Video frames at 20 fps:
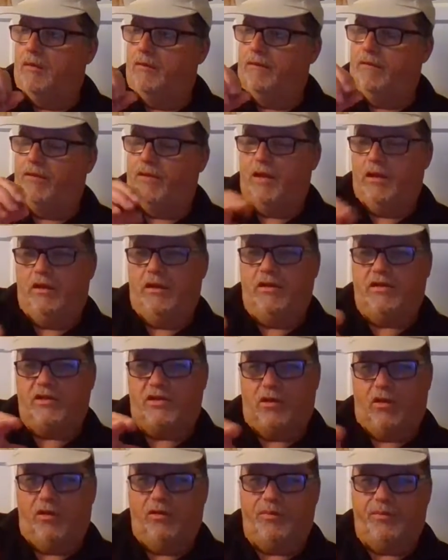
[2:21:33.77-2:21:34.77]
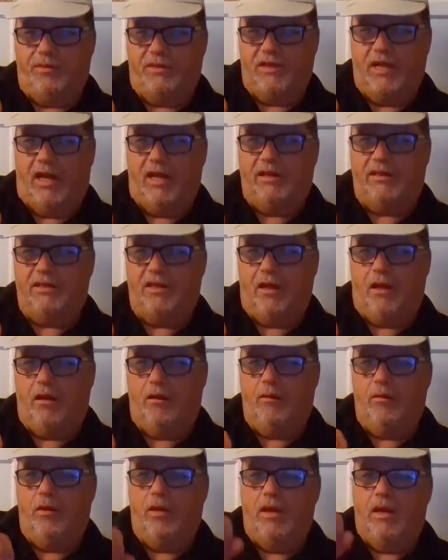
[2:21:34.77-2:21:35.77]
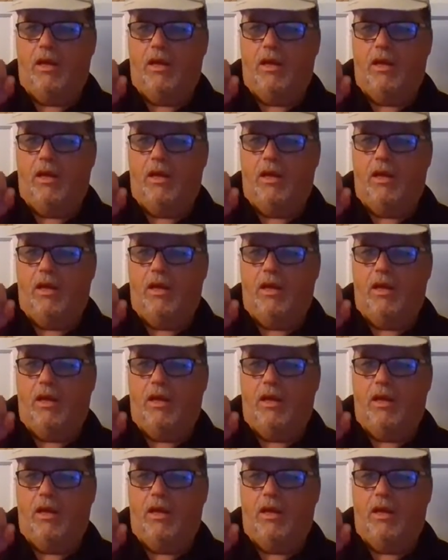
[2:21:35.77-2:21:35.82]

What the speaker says: thinly sliced potato,